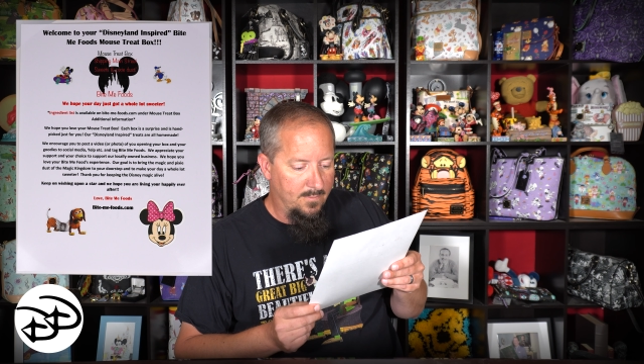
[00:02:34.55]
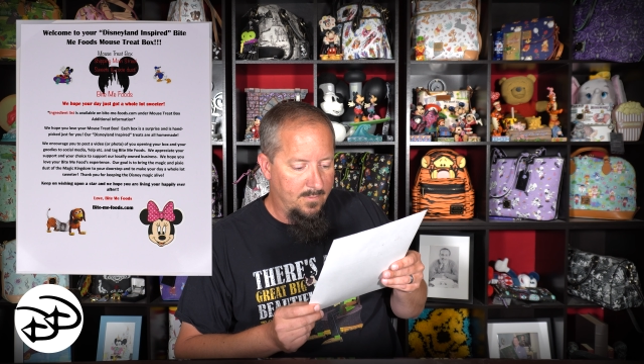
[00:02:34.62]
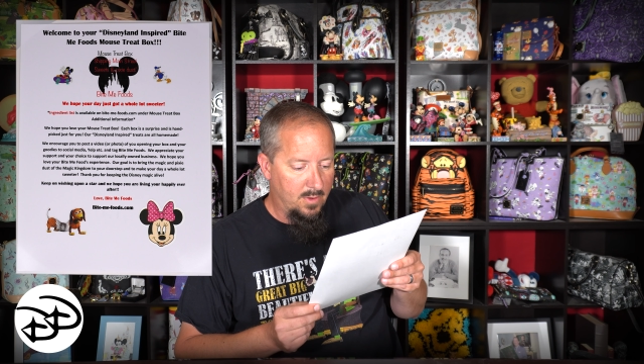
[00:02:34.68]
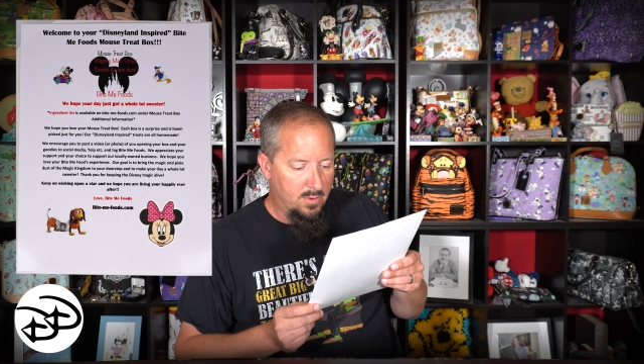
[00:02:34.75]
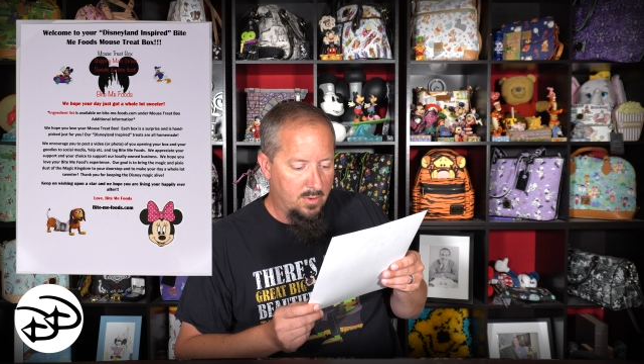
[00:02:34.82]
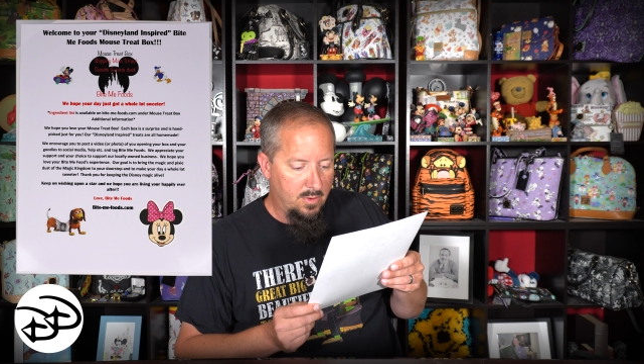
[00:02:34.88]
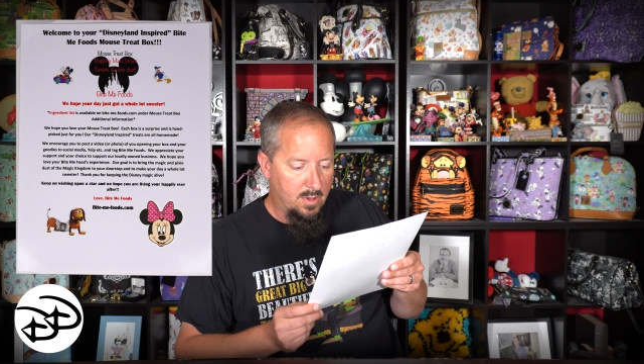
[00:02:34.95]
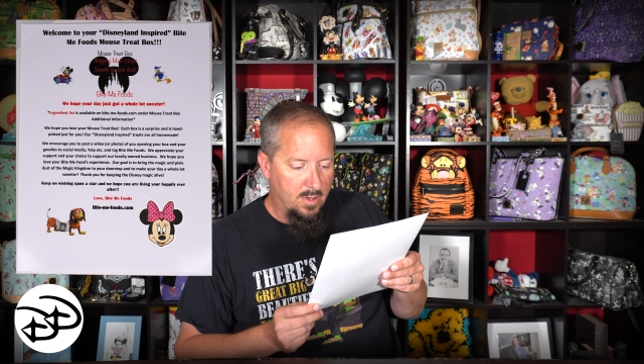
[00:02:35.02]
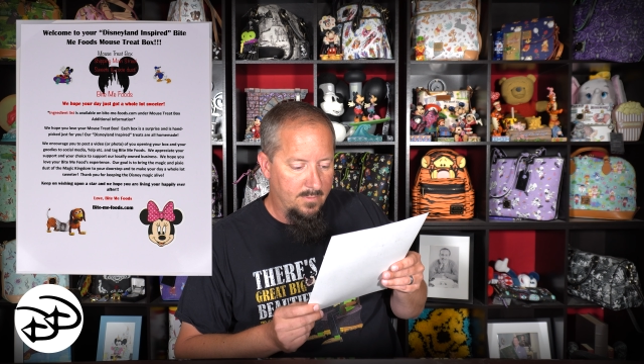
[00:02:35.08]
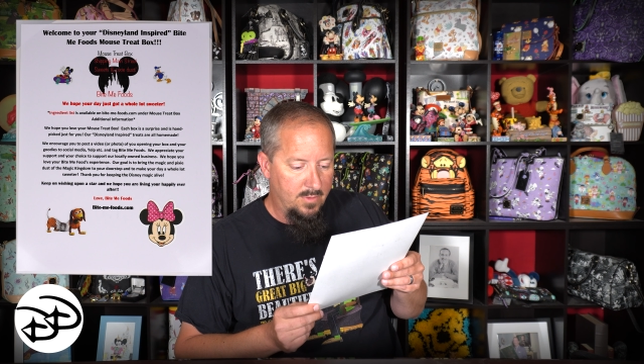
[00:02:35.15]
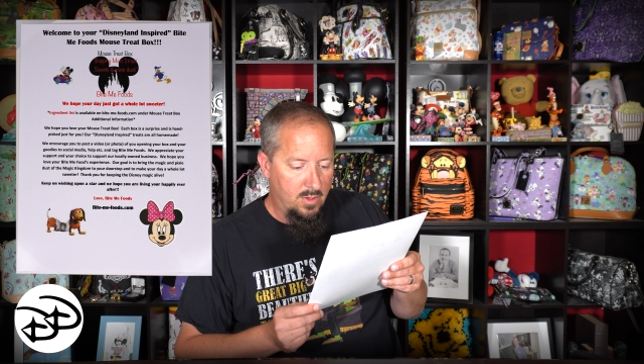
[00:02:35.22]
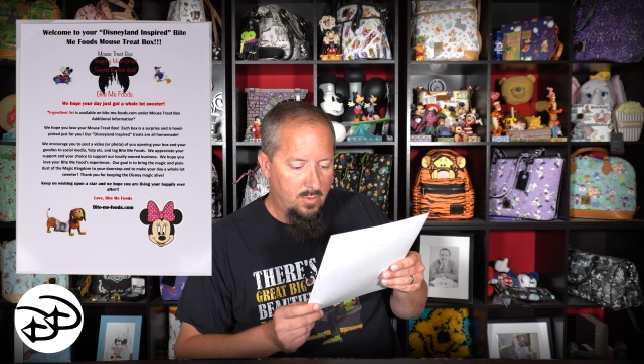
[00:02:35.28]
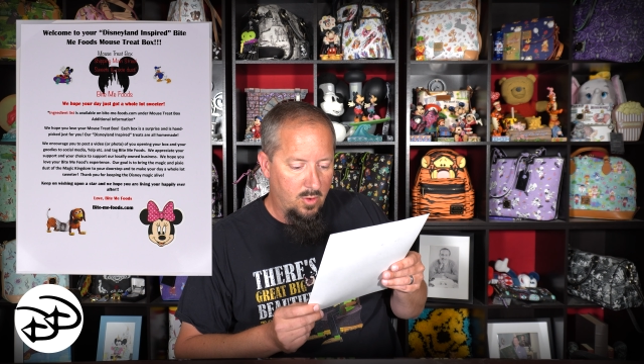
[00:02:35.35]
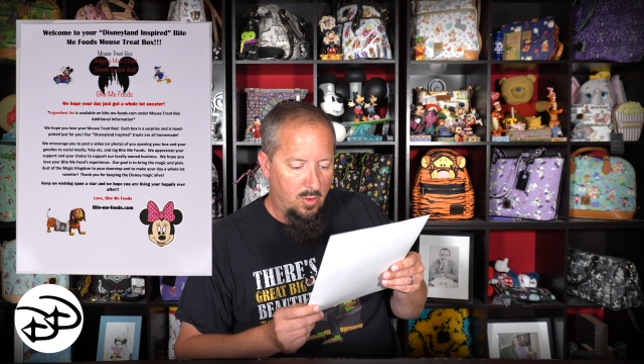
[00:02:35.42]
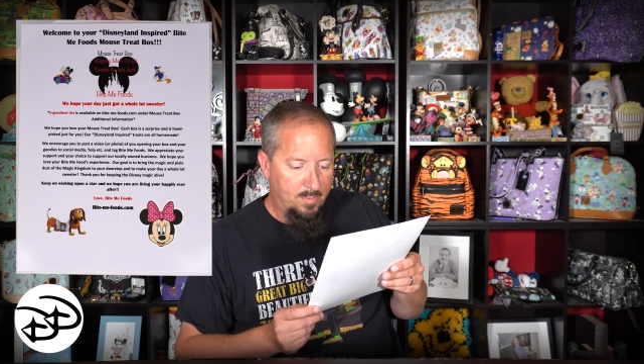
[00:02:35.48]
photo of
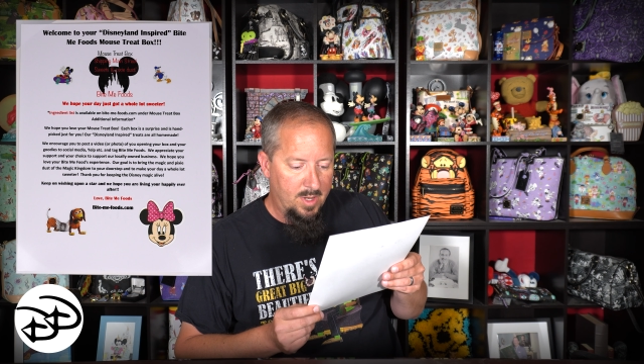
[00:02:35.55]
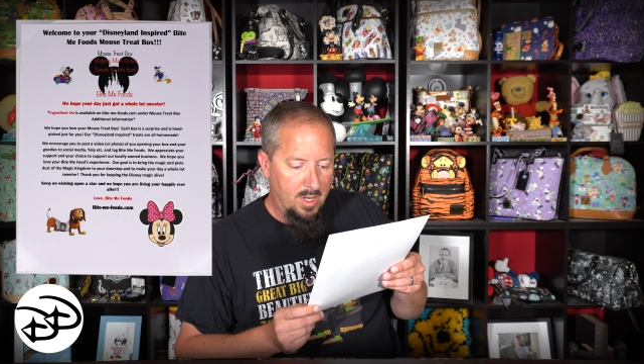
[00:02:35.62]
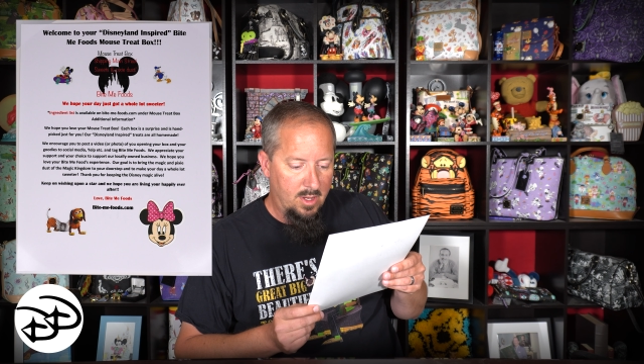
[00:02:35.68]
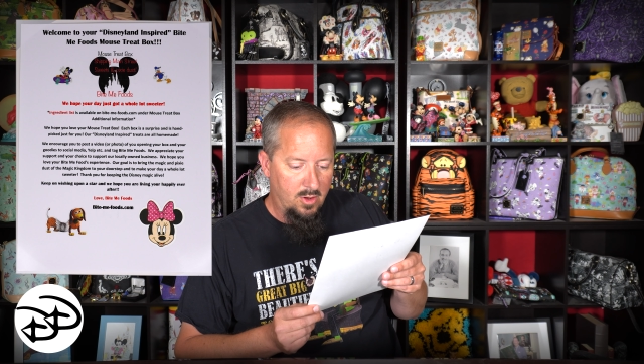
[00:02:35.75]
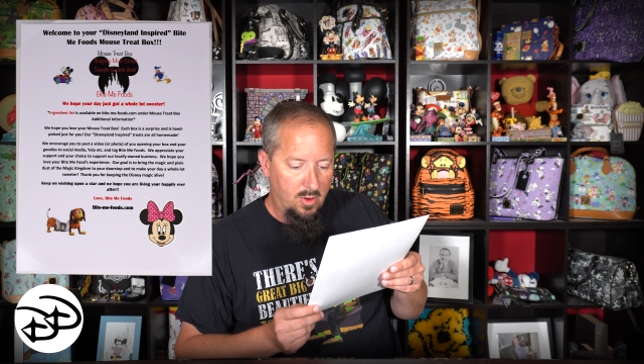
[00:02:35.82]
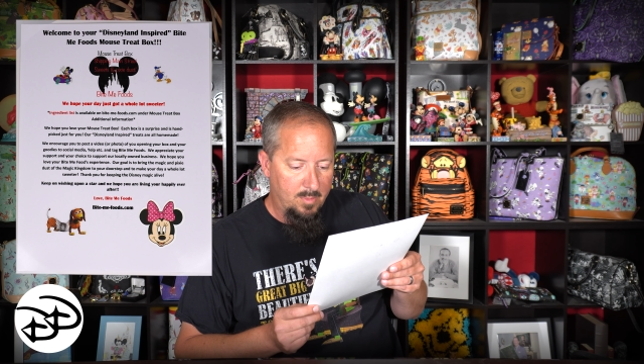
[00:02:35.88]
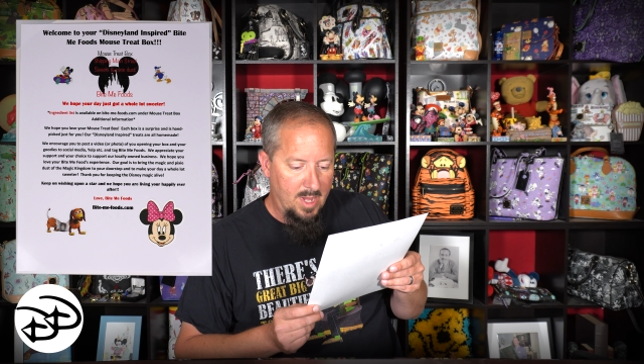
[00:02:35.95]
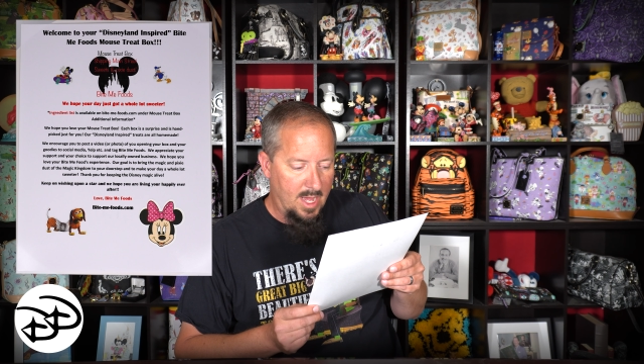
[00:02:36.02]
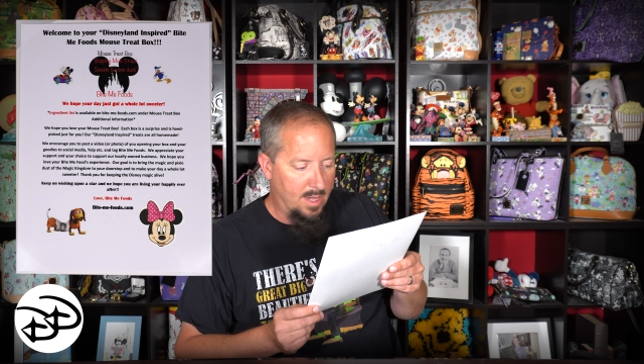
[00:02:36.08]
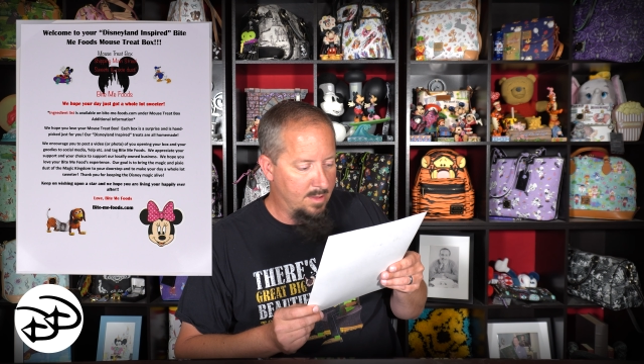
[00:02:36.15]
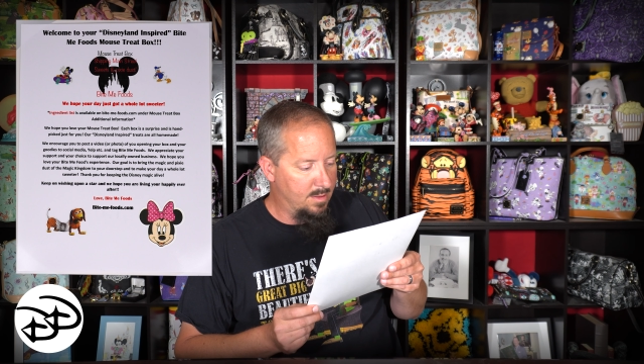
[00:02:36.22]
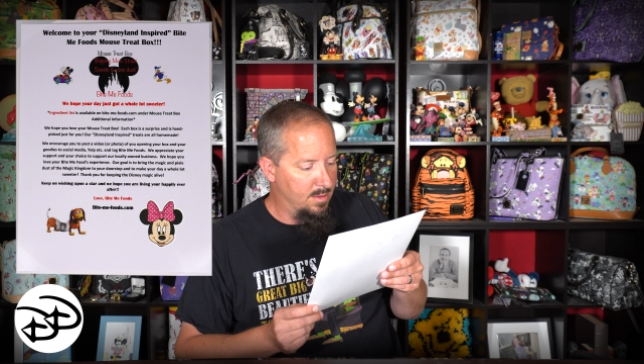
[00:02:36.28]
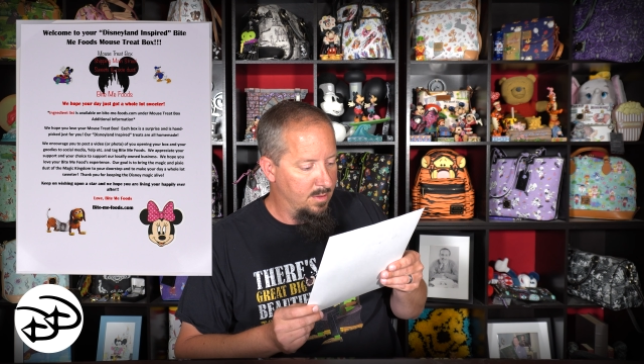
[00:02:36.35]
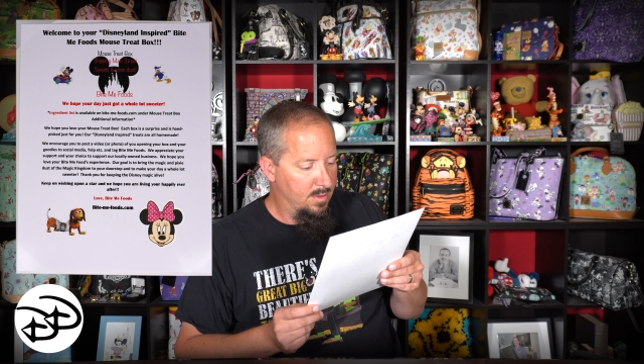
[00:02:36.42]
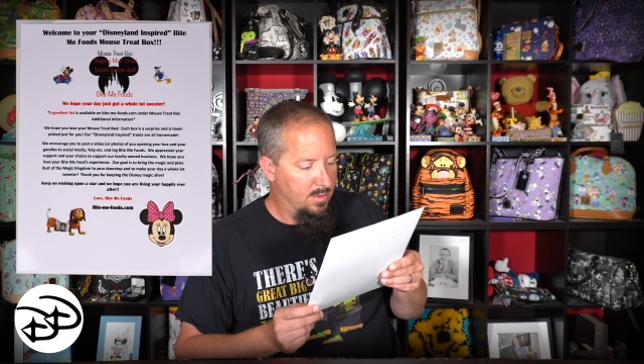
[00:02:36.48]
you opening your
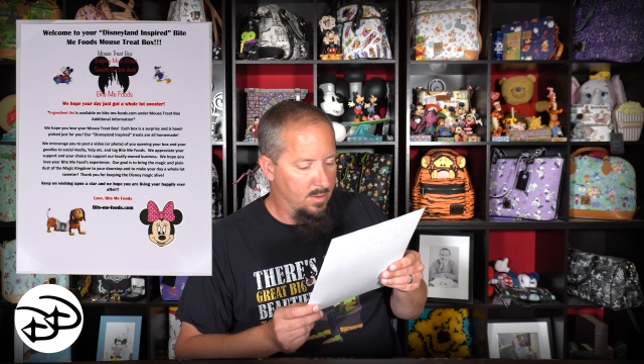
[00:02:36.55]
box